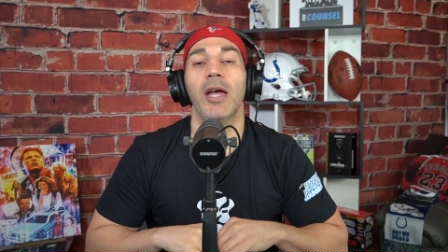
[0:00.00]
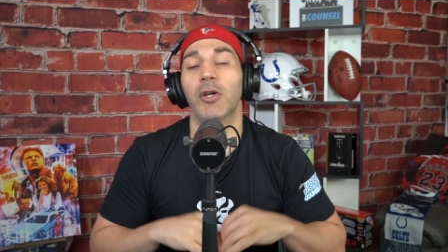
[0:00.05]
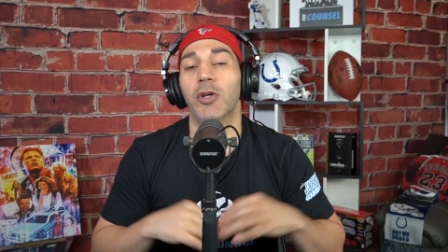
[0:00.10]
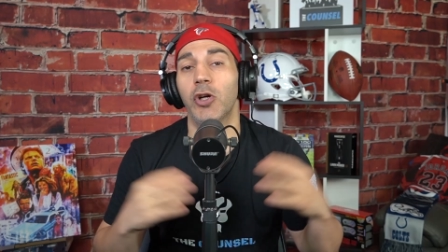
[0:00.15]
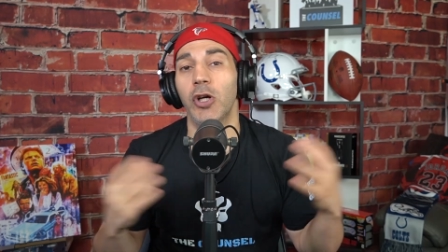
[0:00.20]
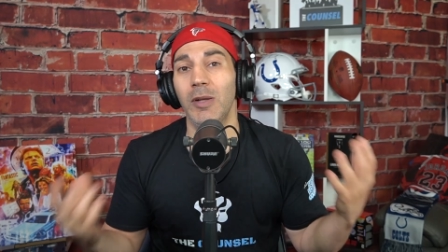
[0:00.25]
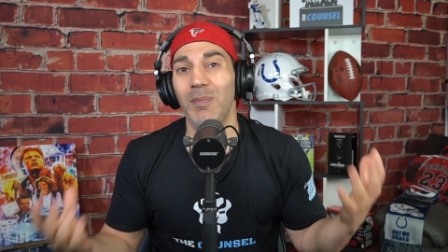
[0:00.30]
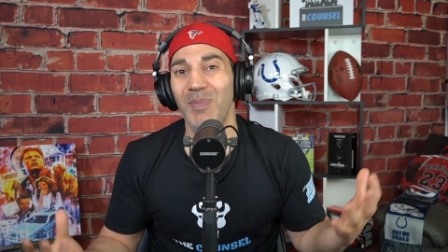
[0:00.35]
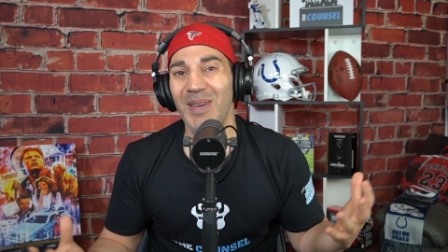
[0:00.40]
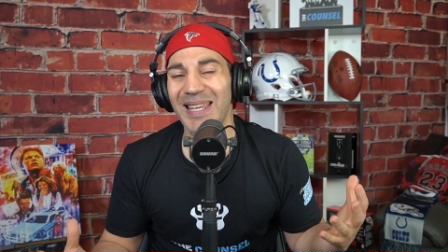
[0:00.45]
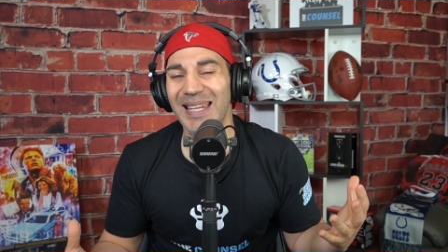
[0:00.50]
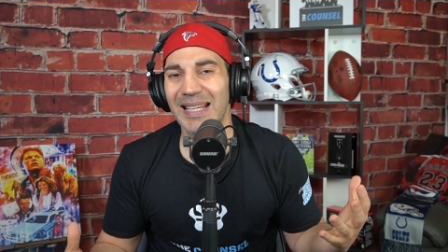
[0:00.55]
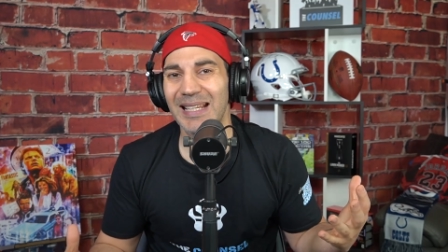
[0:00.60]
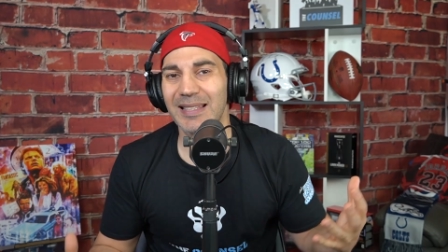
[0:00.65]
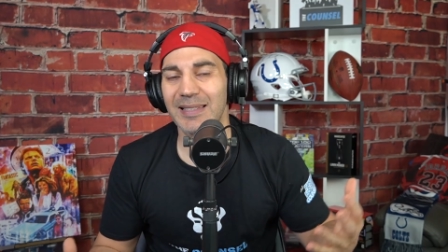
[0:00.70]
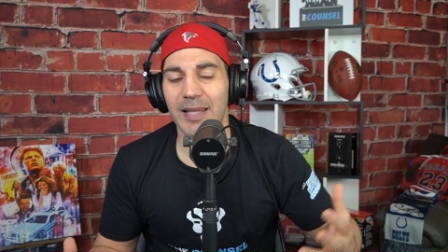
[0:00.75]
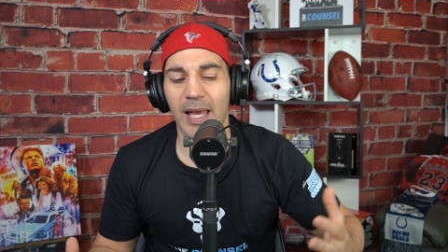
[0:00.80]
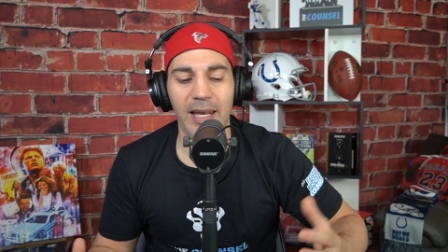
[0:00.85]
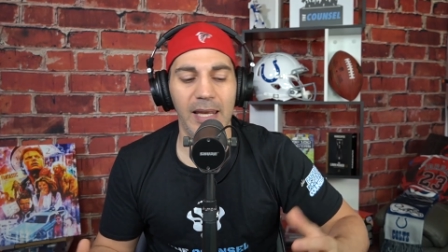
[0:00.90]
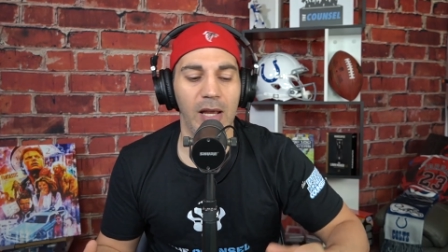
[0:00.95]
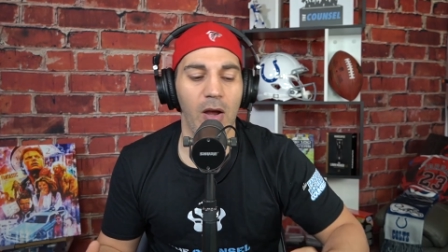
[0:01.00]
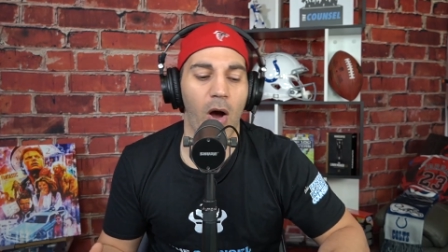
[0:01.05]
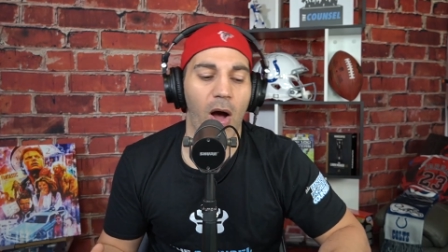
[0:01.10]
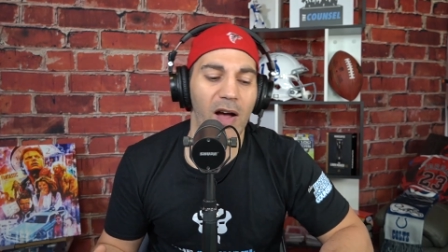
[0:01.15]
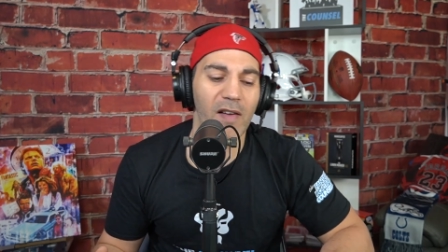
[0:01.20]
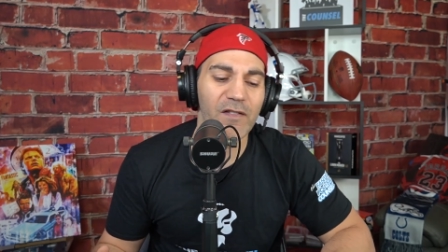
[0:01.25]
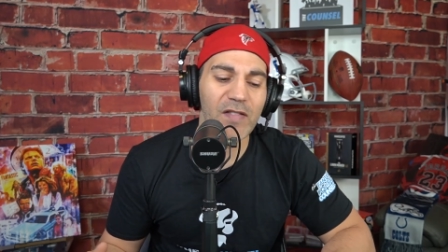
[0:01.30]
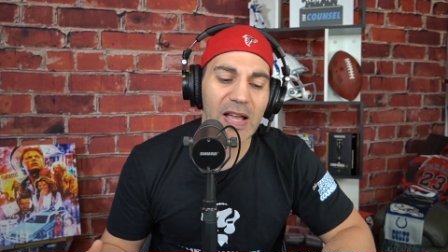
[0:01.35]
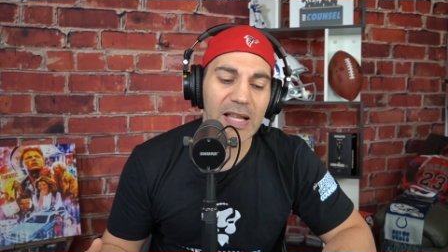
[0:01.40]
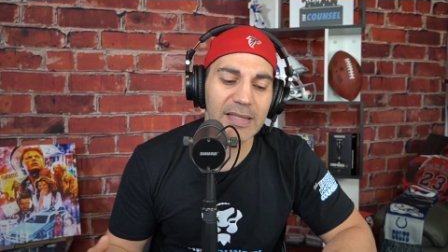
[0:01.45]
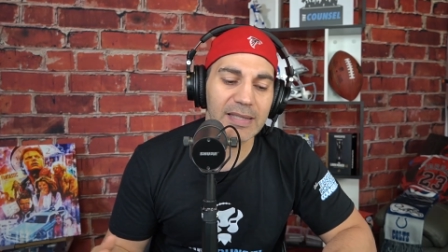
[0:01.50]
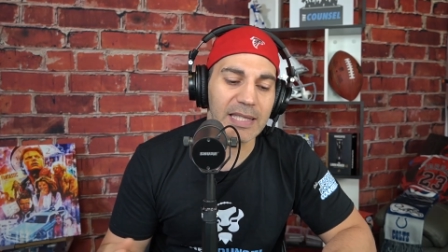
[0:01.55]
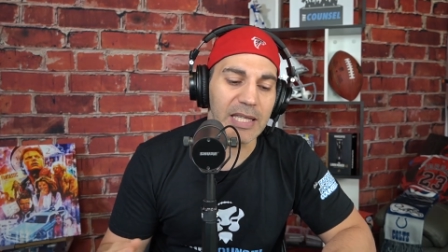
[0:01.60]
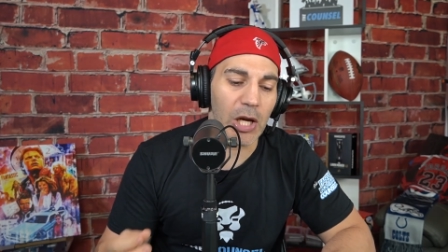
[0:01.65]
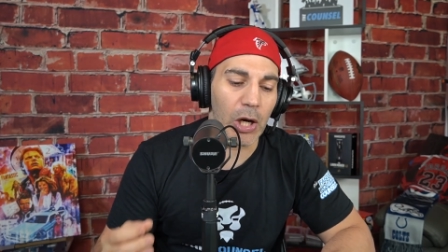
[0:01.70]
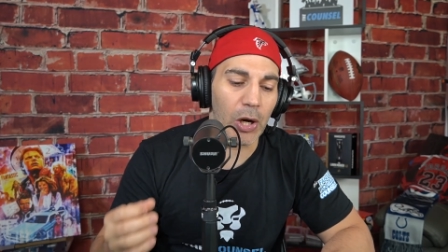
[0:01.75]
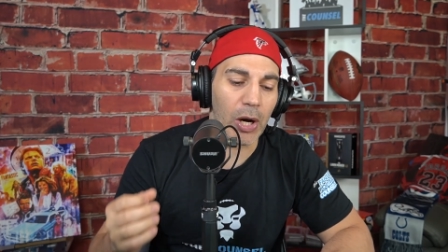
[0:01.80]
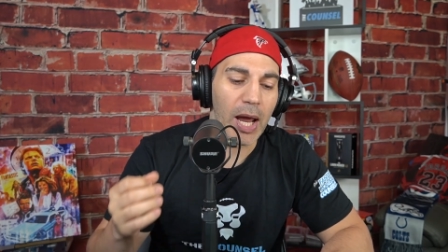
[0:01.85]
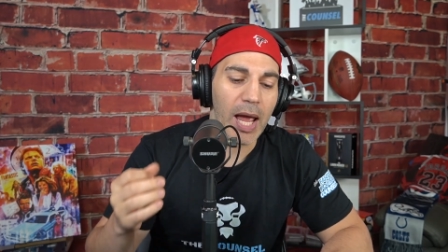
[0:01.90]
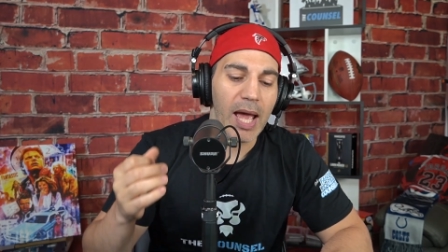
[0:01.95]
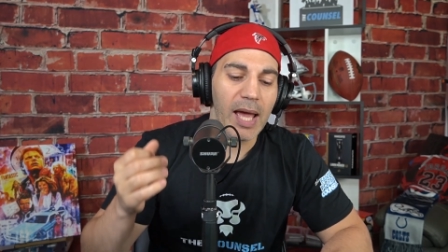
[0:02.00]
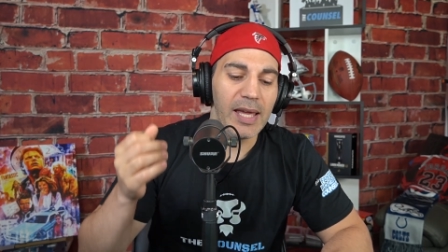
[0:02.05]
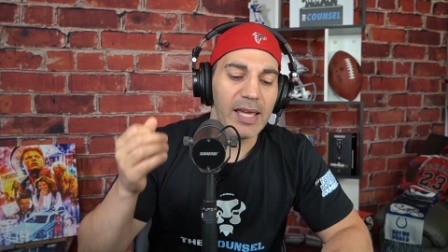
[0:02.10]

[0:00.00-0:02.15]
Could be an exciting offense here.